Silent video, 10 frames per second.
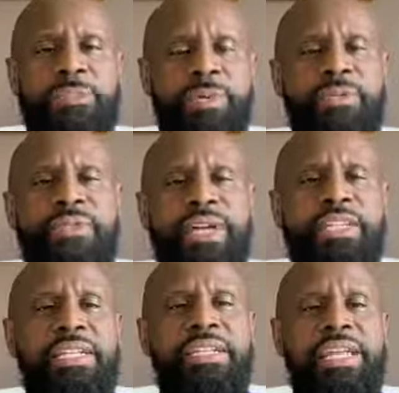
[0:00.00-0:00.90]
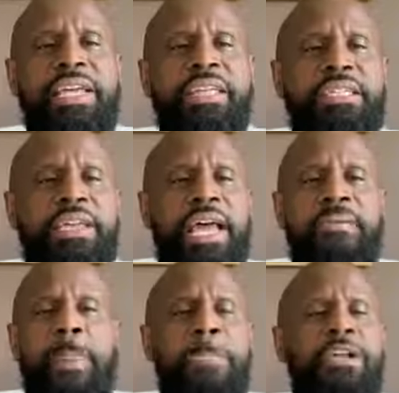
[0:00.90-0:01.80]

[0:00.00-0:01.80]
perfection in this life.